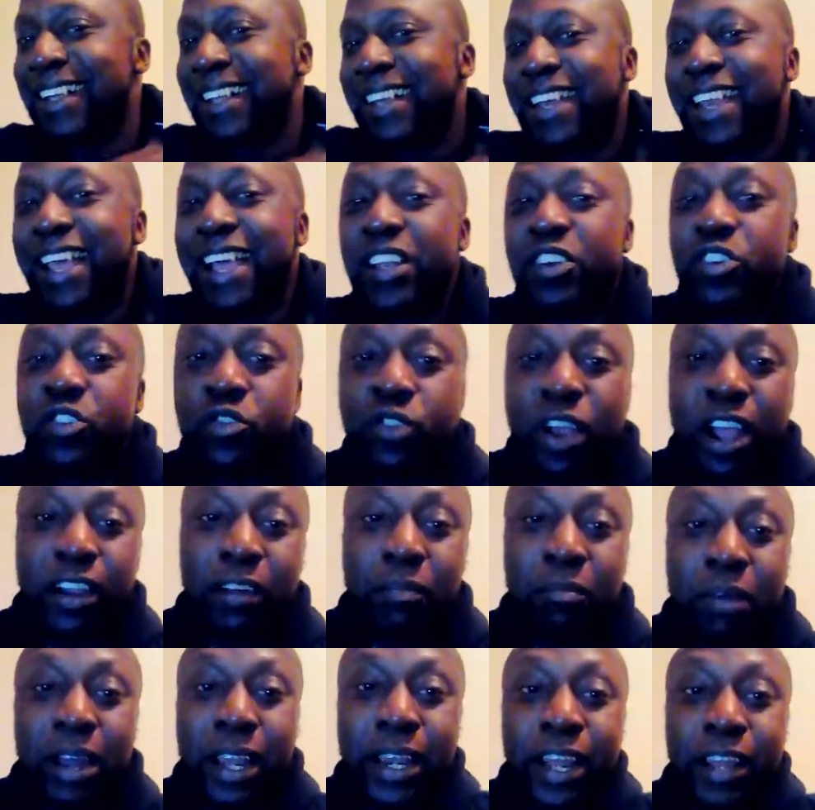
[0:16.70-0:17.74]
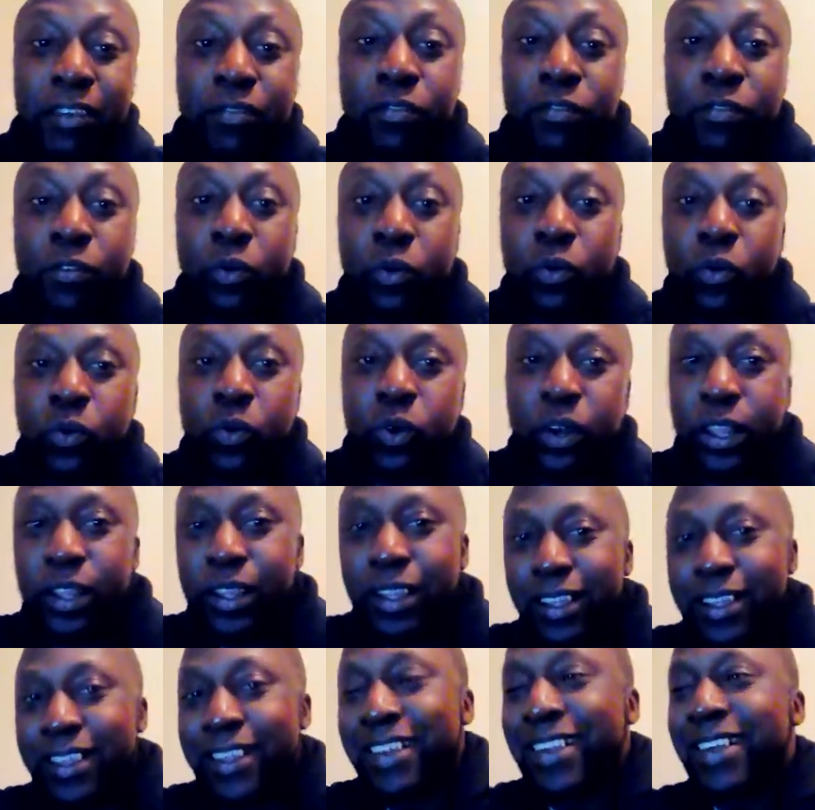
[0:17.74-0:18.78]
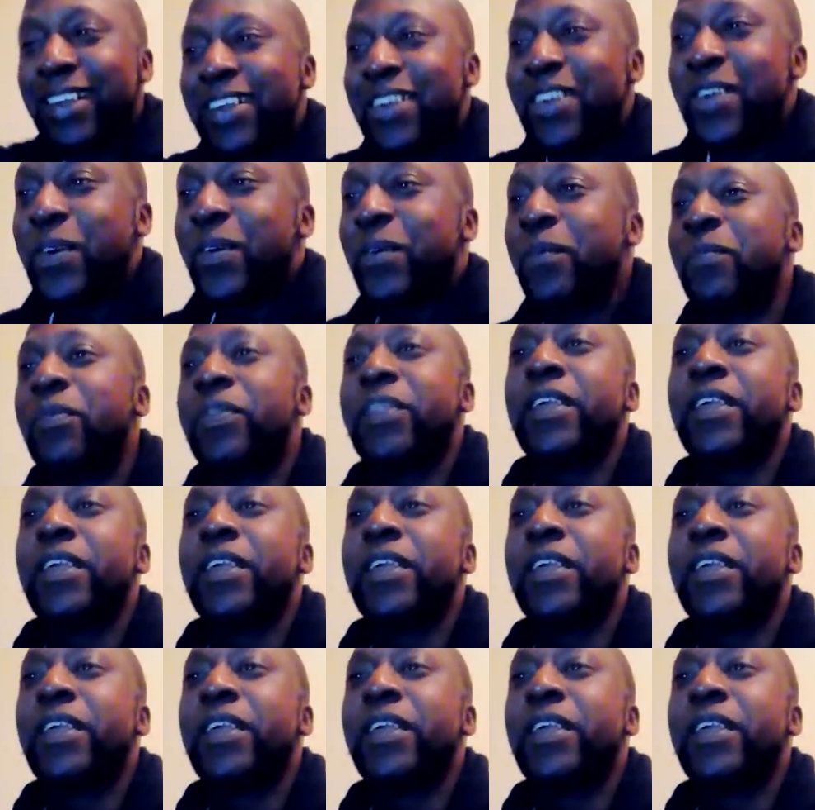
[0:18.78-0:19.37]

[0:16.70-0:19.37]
like drunk man and fool. No,